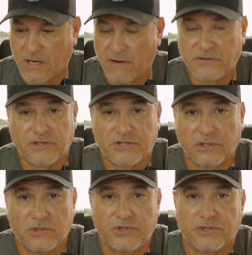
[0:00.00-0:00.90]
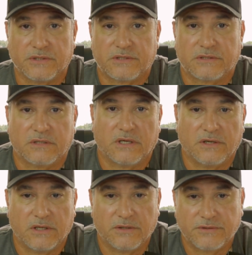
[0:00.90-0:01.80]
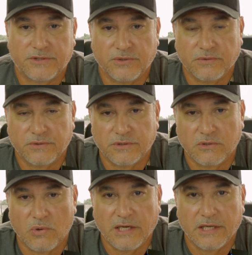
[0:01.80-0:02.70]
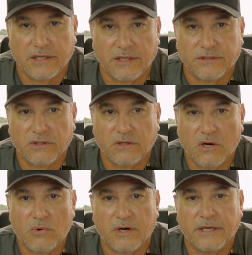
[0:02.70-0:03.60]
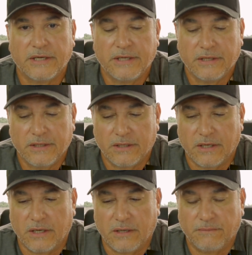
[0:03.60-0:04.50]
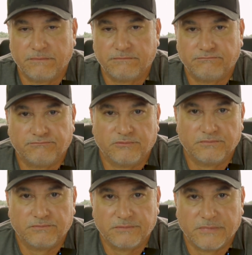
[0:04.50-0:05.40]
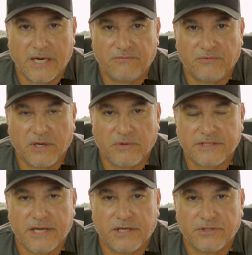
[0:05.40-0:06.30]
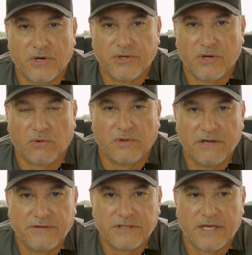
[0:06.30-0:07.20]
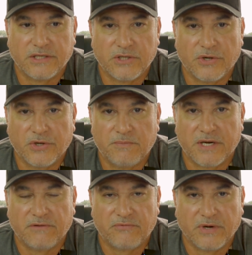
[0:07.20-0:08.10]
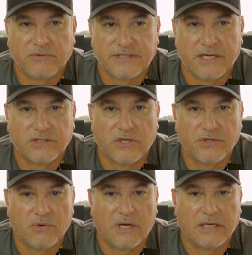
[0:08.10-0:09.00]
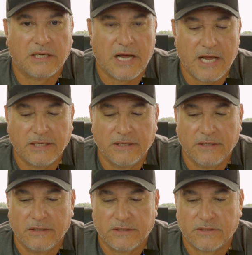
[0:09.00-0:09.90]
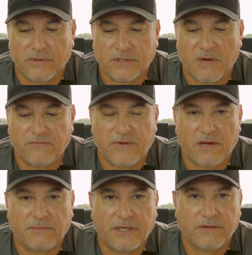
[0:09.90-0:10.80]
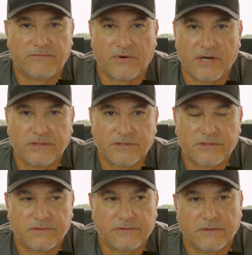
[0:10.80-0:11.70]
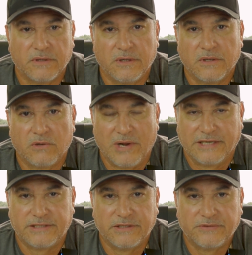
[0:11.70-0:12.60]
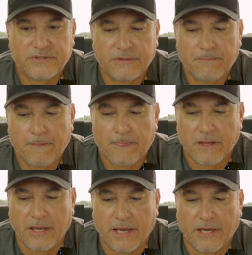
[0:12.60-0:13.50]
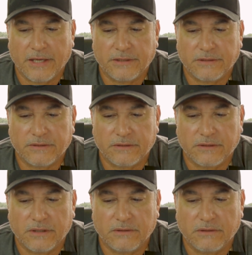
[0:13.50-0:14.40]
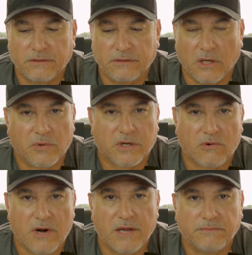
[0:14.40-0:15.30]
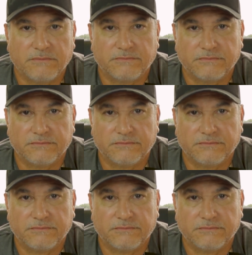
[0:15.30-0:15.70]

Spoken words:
obviously, solutions to quell it and to lower it. I frequent San Antonio. I don't live in San Antonio, but I frequent San Antonio a lot. So does my family, friends, relatives. And lower crime